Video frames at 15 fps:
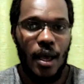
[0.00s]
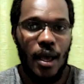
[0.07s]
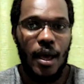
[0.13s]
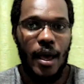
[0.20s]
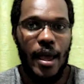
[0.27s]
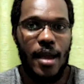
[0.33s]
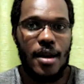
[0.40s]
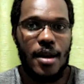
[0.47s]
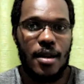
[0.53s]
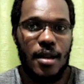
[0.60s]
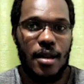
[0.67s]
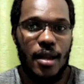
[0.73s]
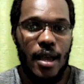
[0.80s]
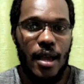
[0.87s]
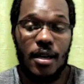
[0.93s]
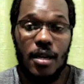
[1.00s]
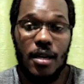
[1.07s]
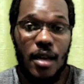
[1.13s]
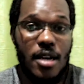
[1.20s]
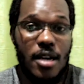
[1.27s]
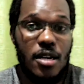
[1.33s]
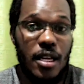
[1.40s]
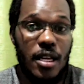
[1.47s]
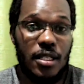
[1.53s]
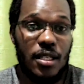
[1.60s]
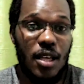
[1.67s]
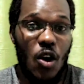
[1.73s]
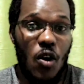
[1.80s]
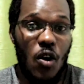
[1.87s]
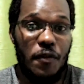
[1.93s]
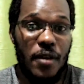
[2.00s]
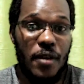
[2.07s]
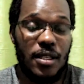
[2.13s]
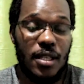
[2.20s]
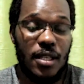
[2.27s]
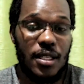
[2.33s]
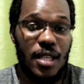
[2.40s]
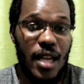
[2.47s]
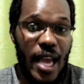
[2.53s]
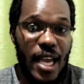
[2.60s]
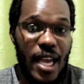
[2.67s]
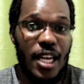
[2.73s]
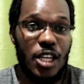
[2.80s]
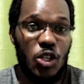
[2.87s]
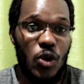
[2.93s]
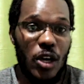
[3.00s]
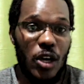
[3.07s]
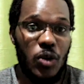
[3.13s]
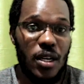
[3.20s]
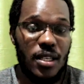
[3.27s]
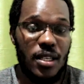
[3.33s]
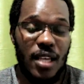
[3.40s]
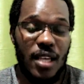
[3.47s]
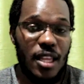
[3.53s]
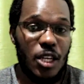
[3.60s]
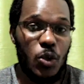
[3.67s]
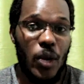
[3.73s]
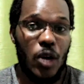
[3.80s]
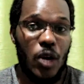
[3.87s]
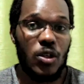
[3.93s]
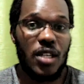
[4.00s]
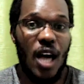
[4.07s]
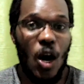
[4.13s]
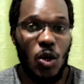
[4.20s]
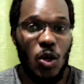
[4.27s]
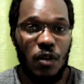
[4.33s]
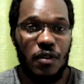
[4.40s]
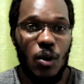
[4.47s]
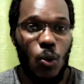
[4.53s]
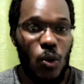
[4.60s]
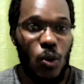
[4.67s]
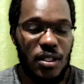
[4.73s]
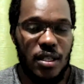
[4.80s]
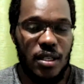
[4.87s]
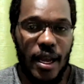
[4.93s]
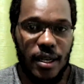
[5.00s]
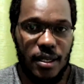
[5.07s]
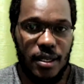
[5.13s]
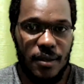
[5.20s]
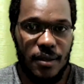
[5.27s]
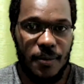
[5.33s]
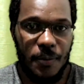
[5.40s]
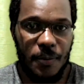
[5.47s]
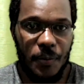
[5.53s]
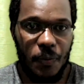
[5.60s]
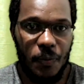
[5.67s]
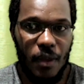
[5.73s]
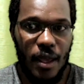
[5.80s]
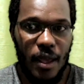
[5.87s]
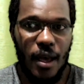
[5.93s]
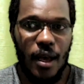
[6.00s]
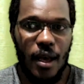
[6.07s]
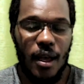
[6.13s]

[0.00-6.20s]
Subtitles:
And it's likely to actually say that we are not out of the woods yet. Yeah.